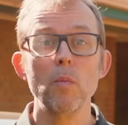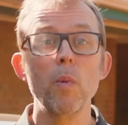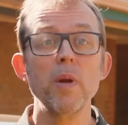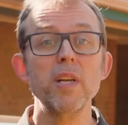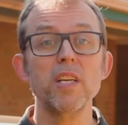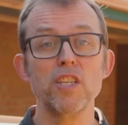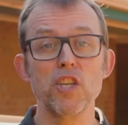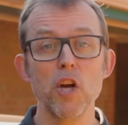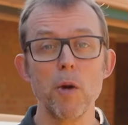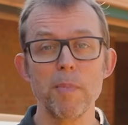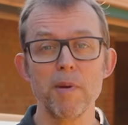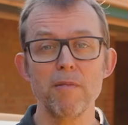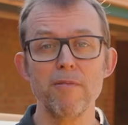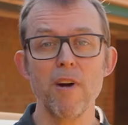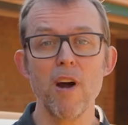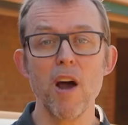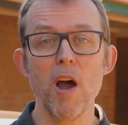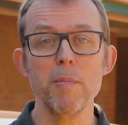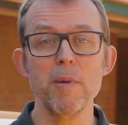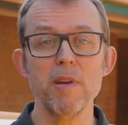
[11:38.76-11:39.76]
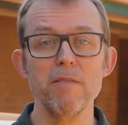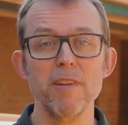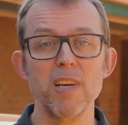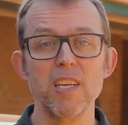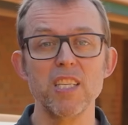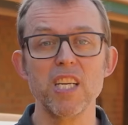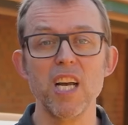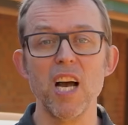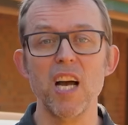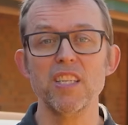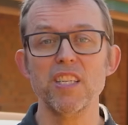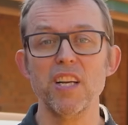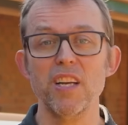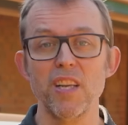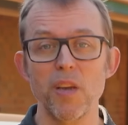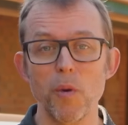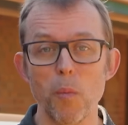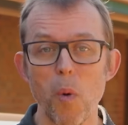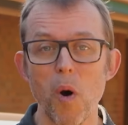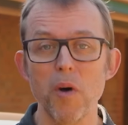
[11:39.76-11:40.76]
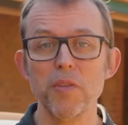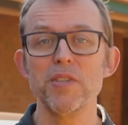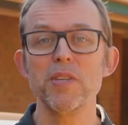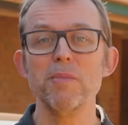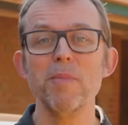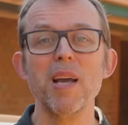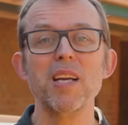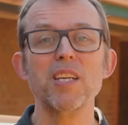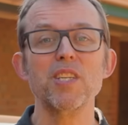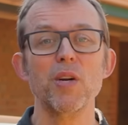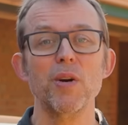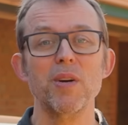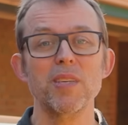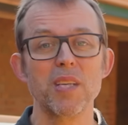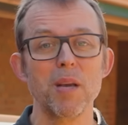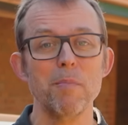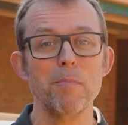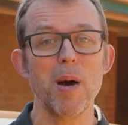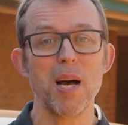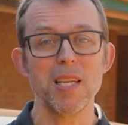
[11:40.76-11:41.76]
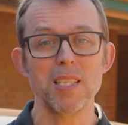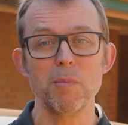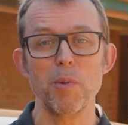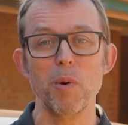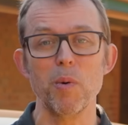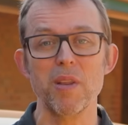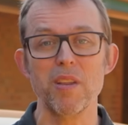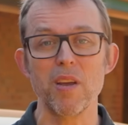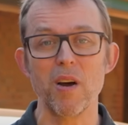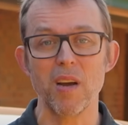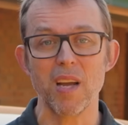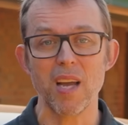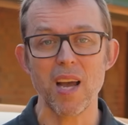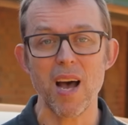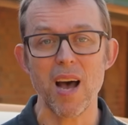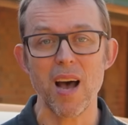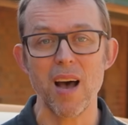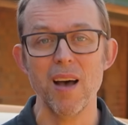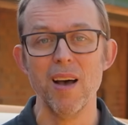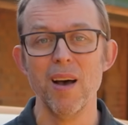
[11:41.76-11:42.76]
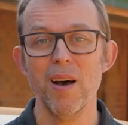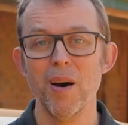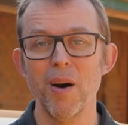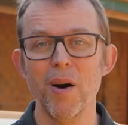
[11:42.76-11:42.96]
When you're shopping for a home EV charger, you want to make sure it's compatible with your car,